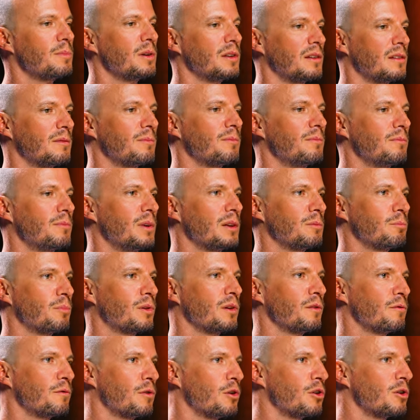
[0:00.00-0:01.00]
but but
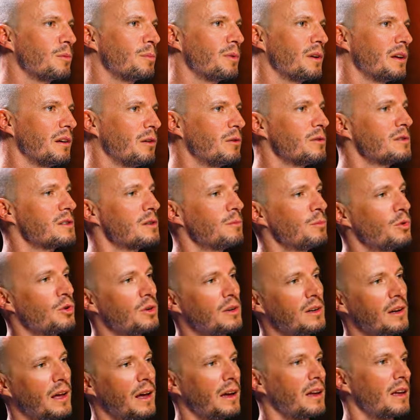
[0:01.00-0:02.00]
preferably also
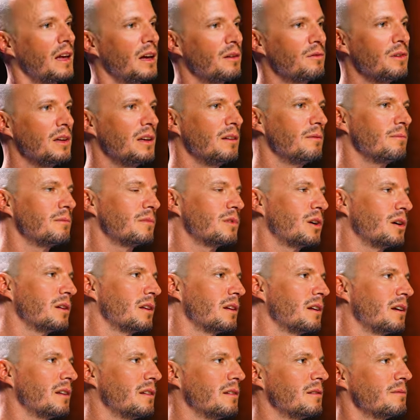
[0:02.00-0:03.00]
more tech heavy
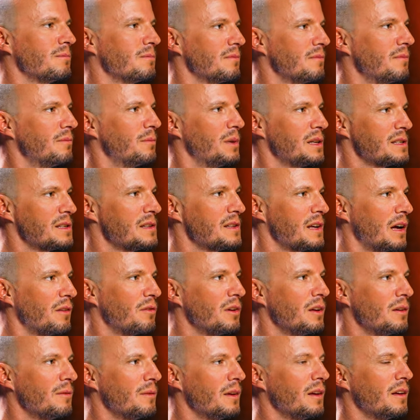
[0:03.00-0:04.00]
rather than business
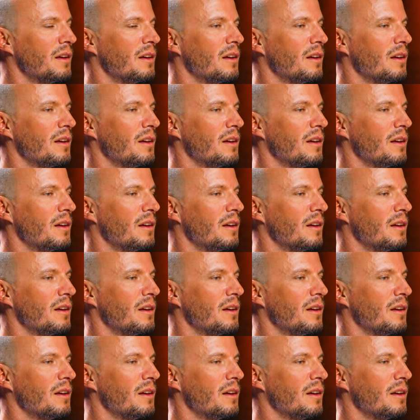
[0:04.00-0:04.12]
heavy.